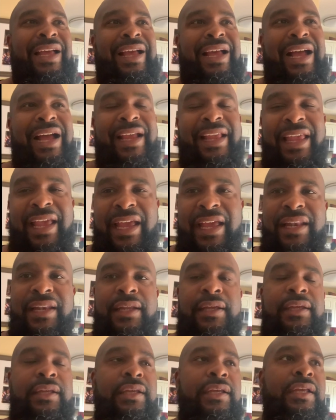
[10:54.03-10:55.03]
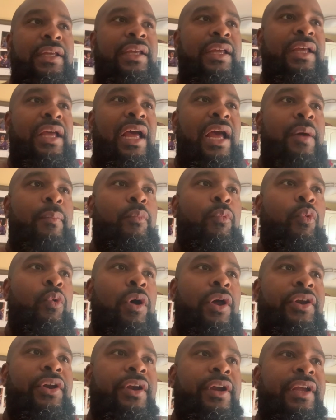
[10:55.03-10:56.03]
Again, I'm
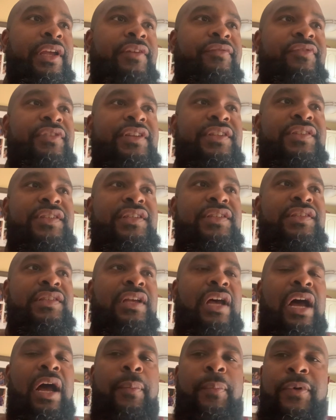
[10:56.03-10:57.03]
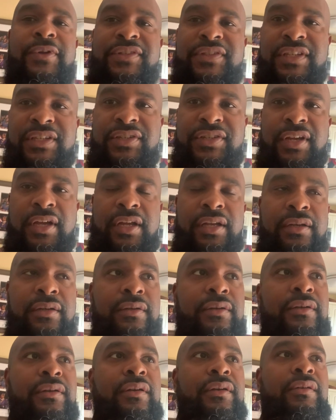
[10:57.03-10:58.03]
wondering if this is opposition